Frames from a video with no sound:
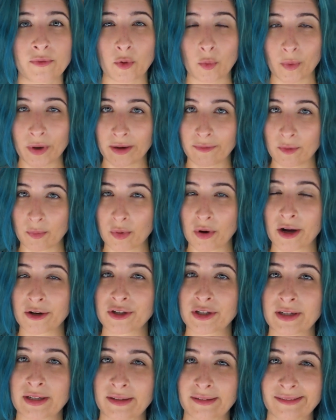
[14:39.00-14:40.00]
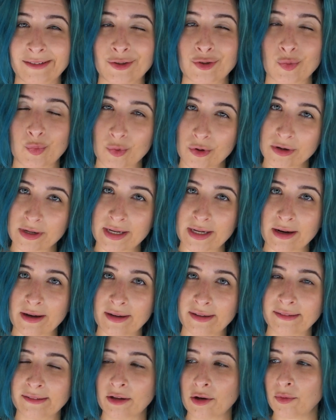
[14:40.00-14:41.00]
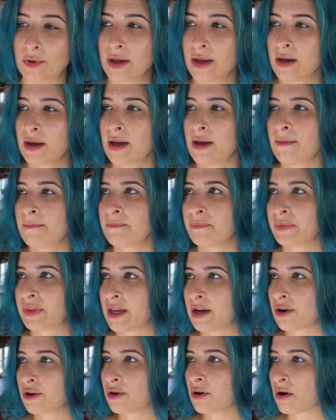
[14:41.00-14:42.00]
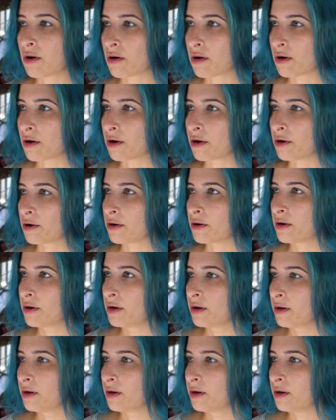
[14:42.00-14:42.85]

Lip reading: for whatever project it is that you're working on. So there are...